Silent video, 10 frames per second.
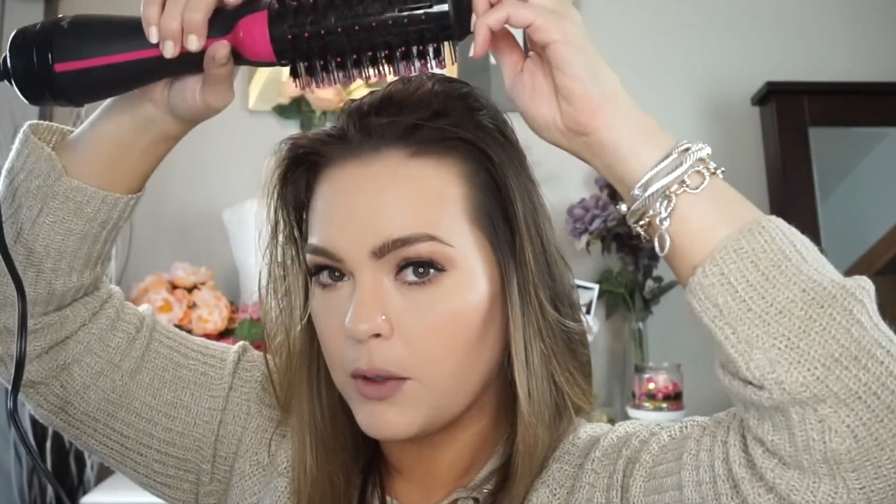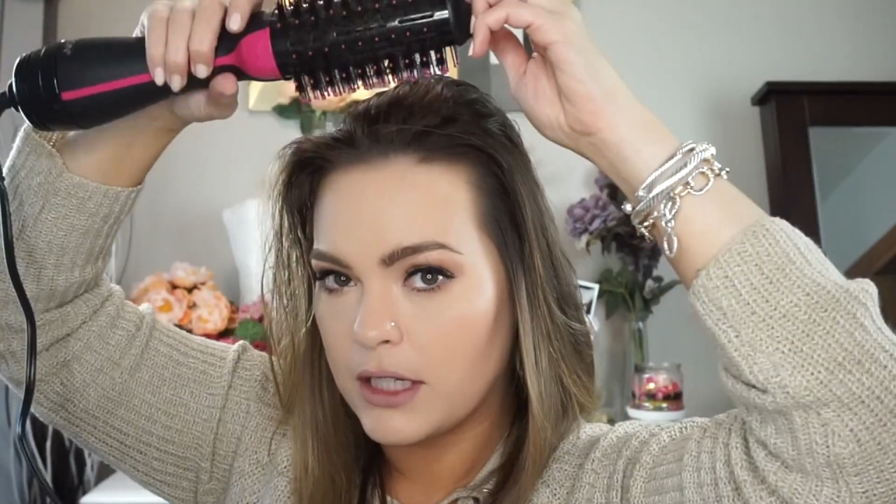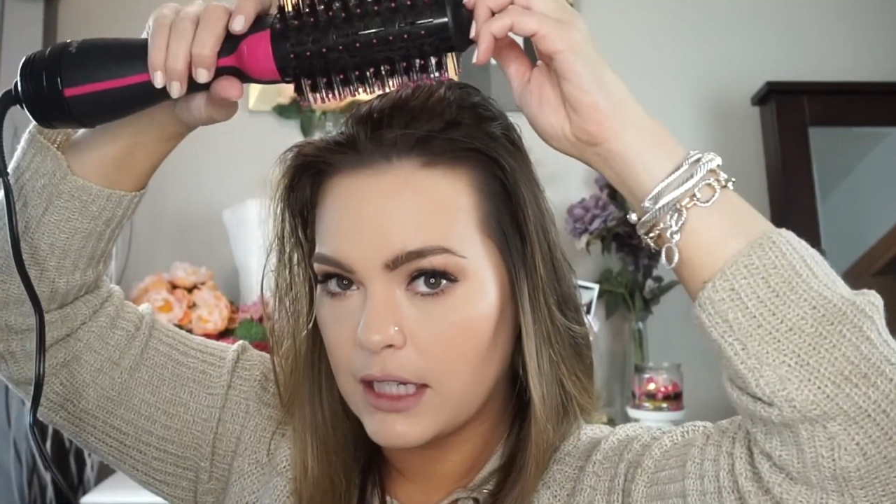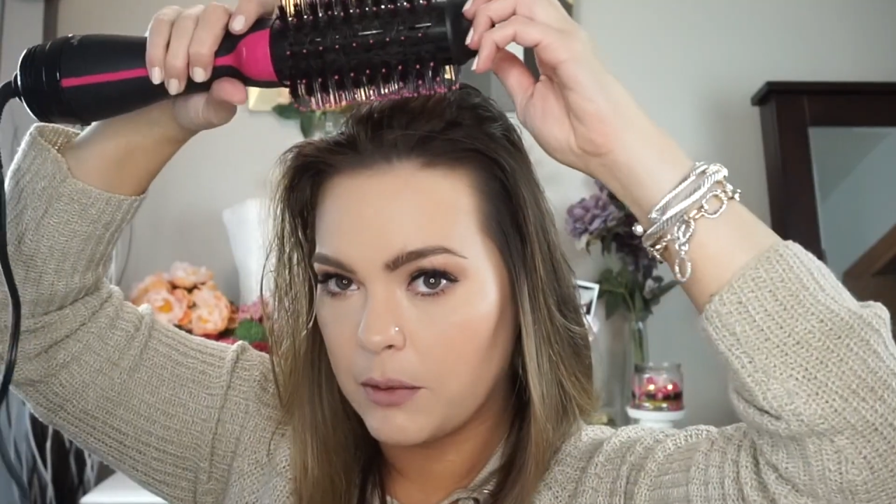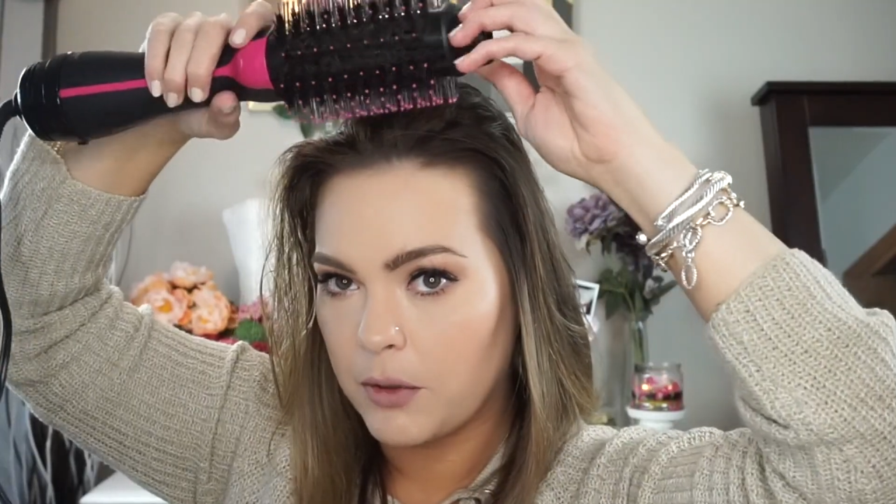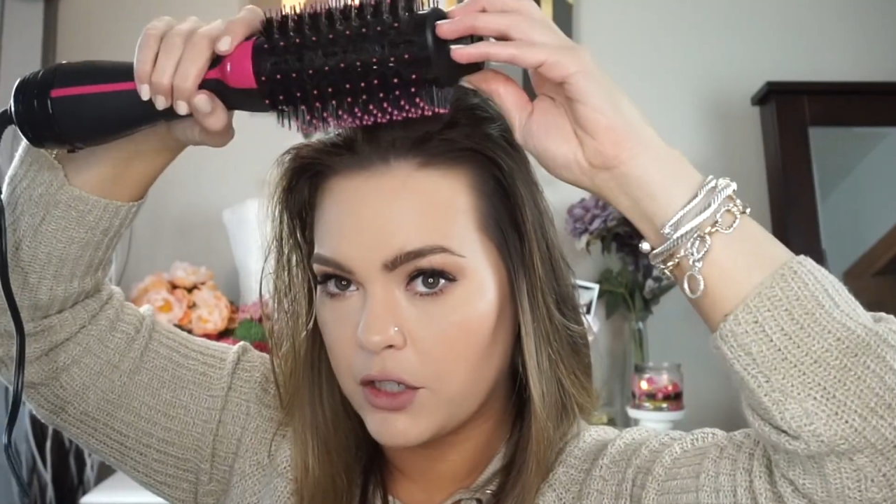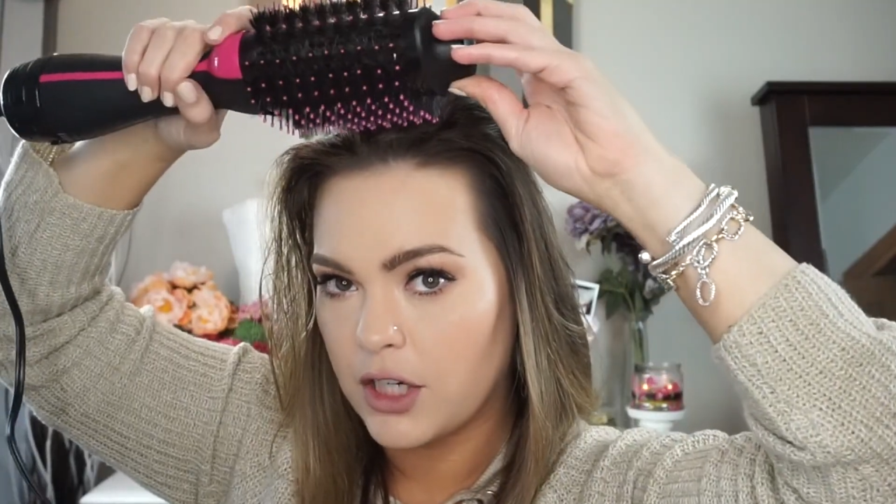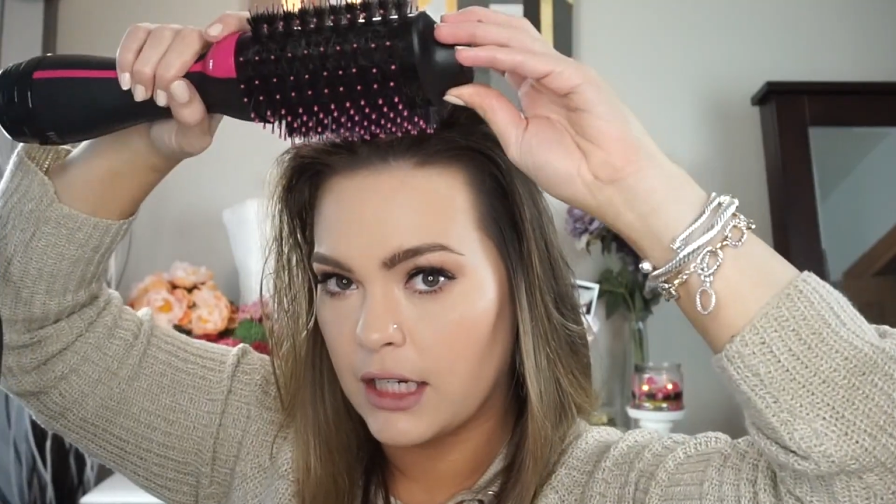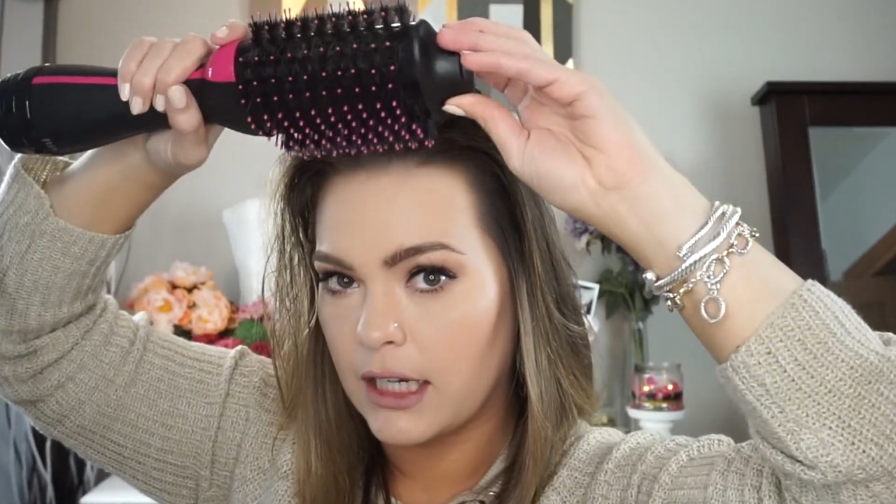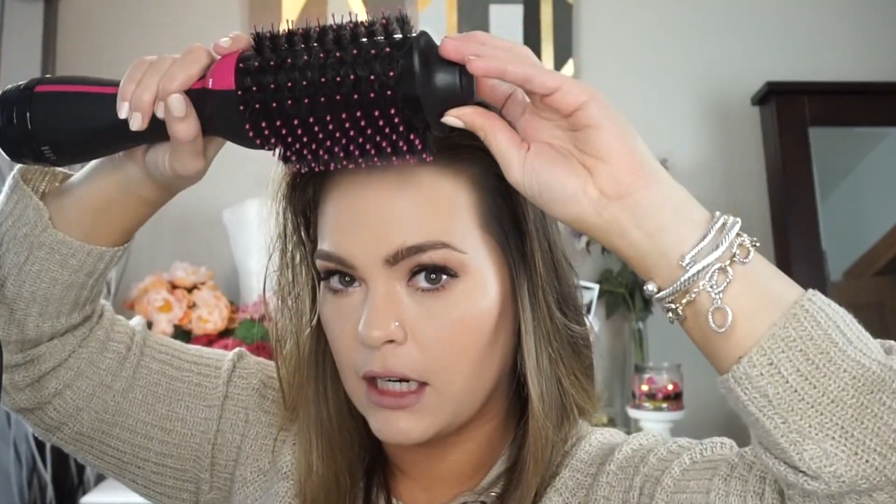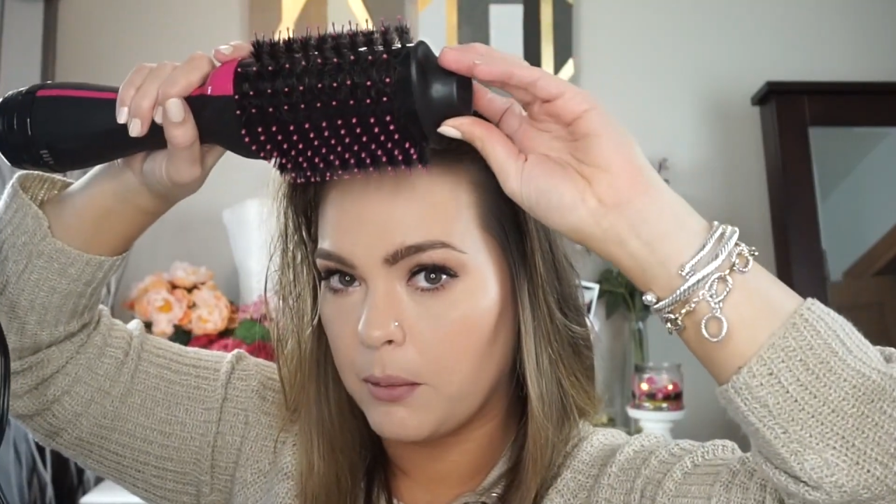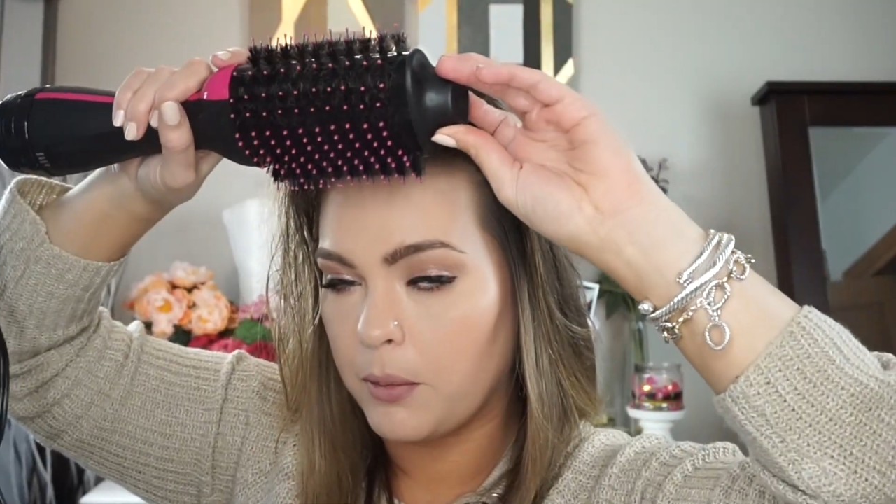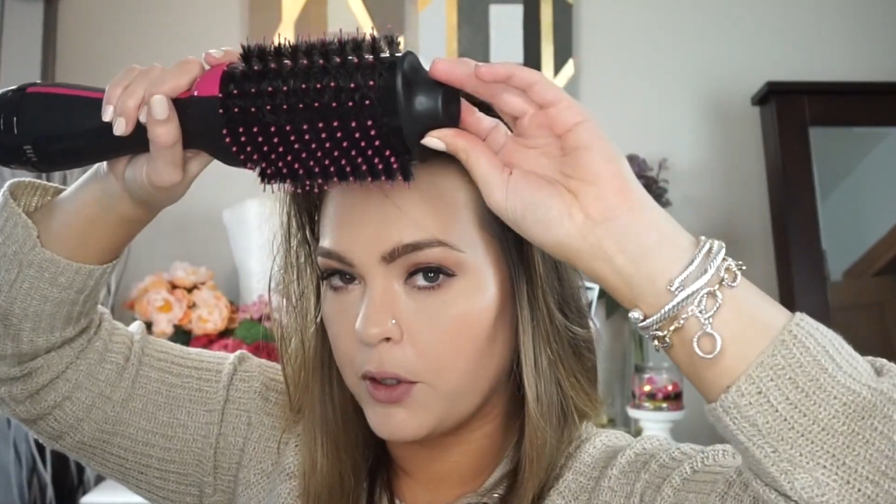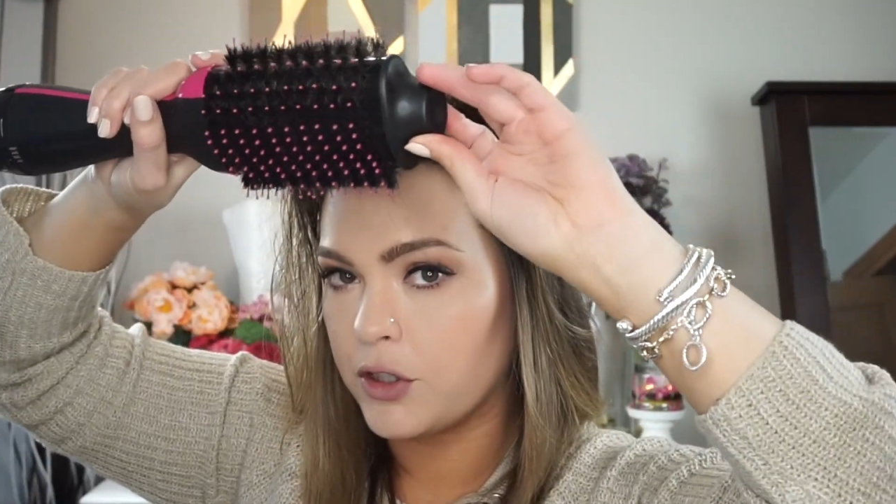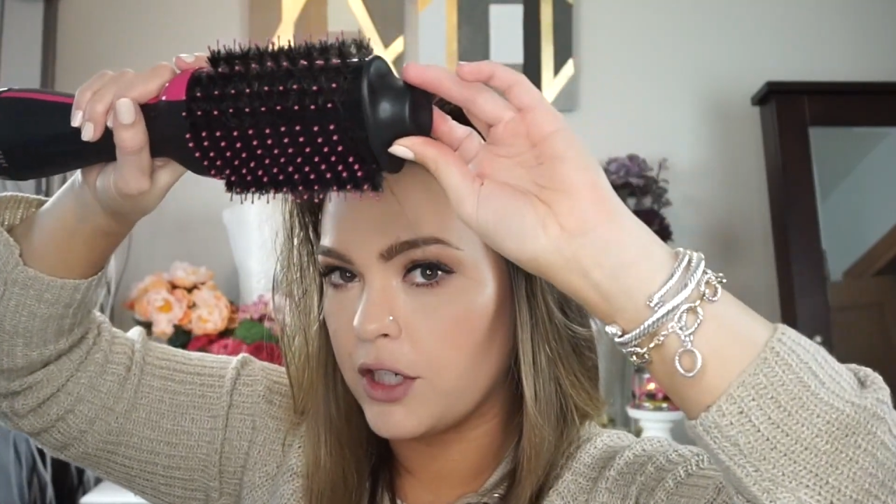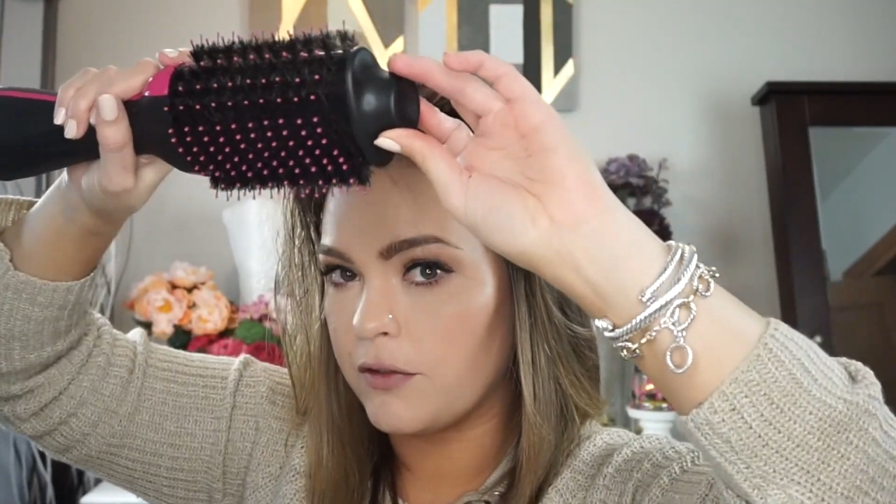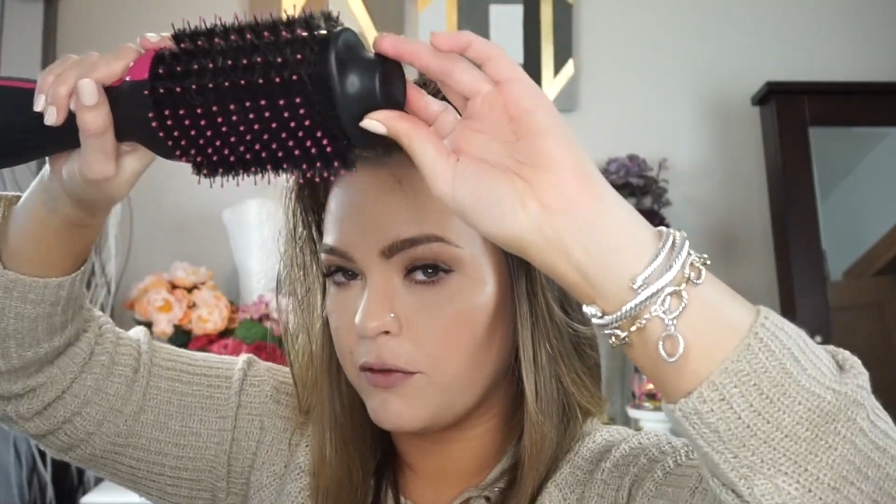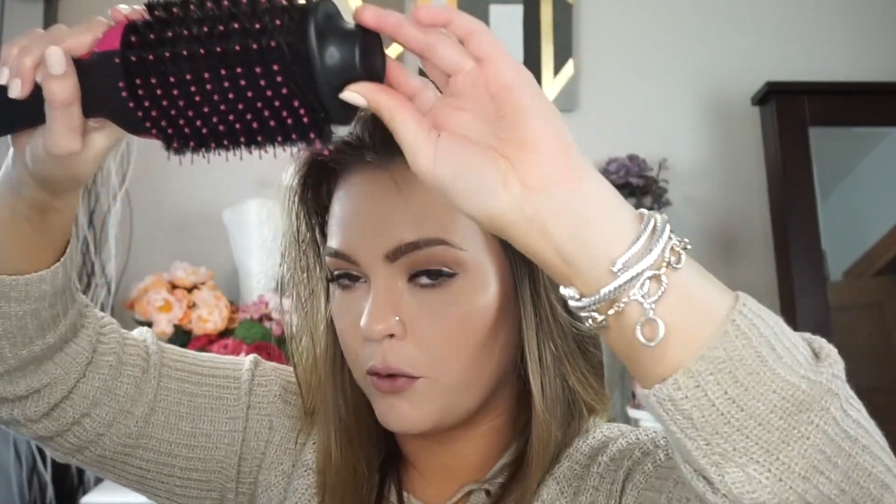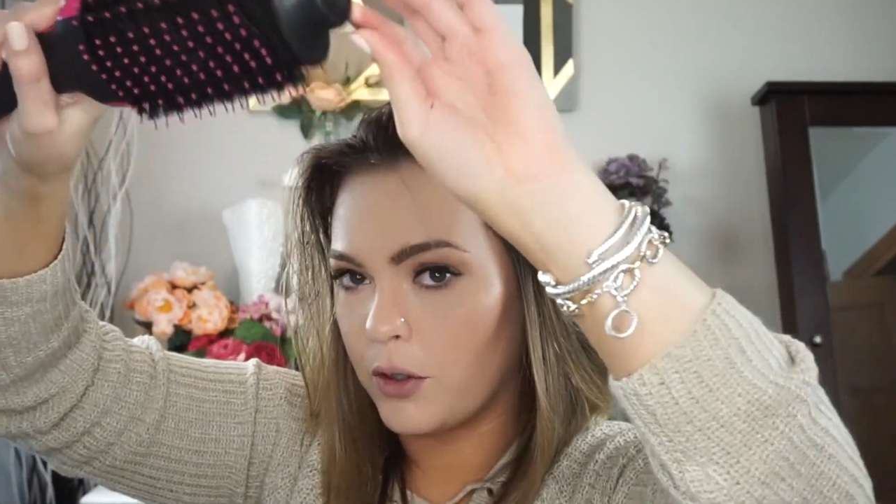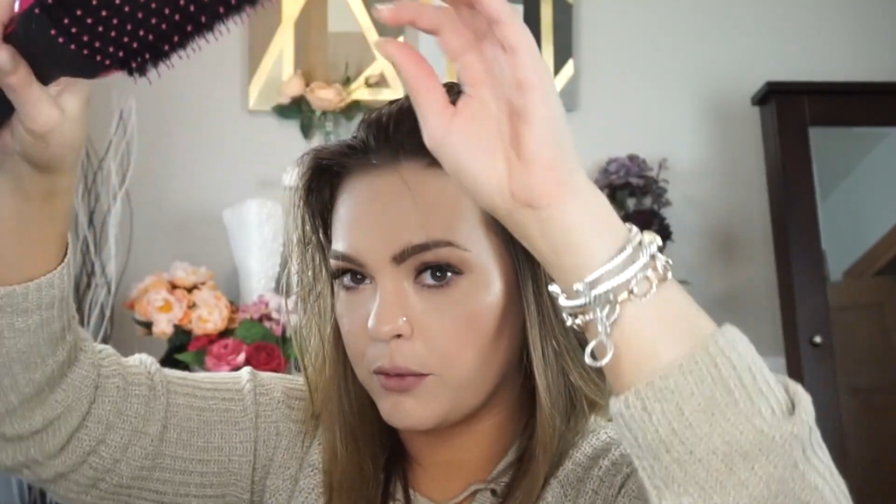wanna take the brush and kind of push
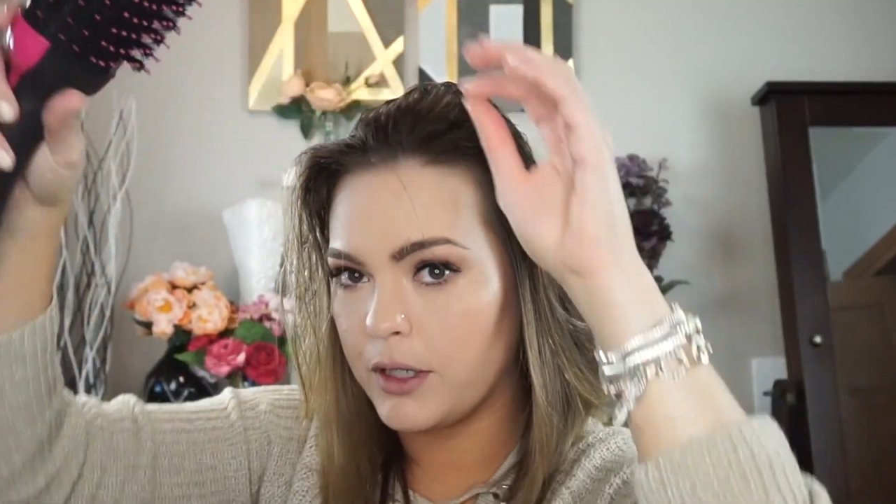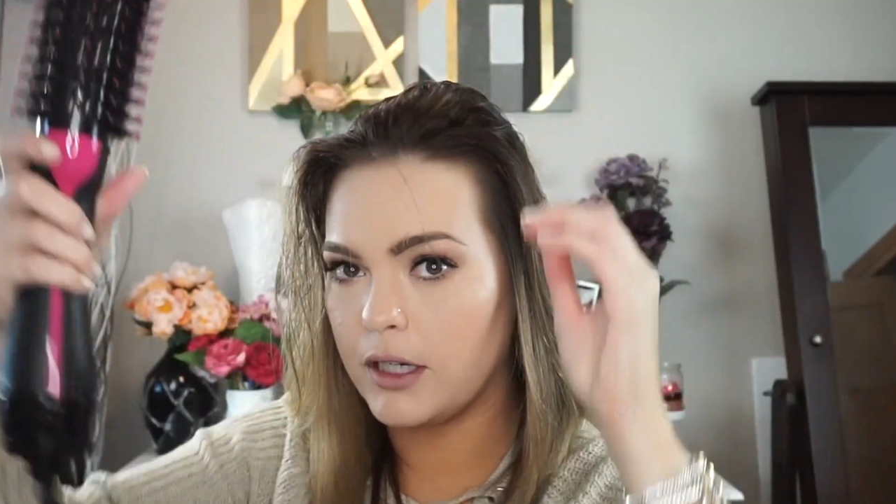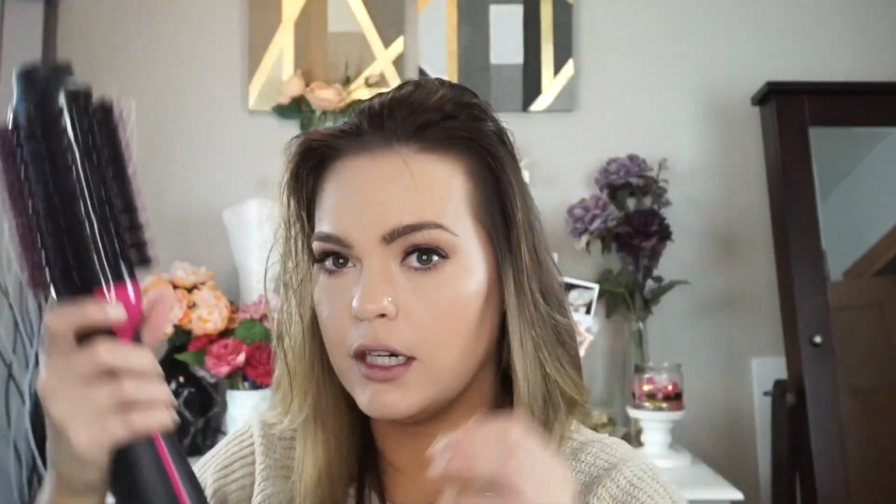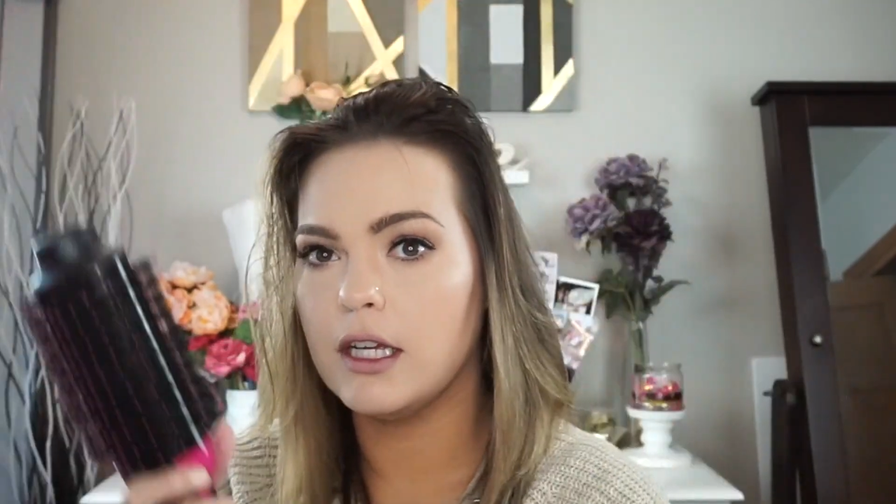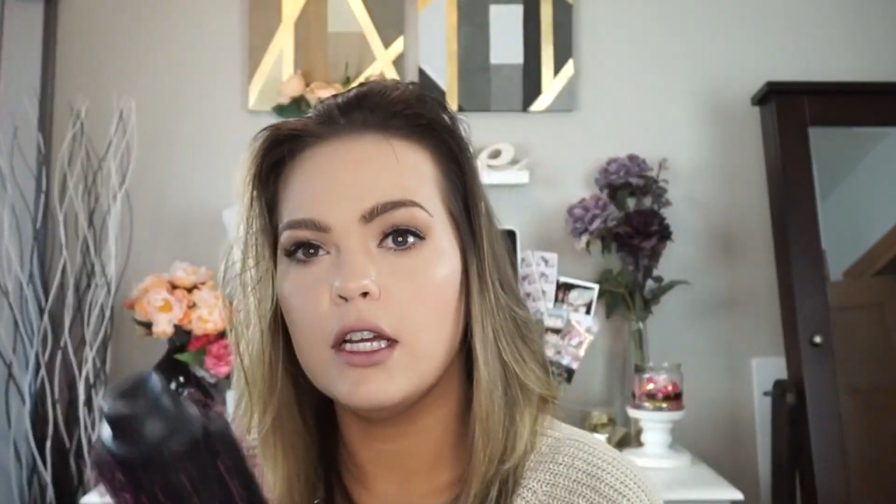it forward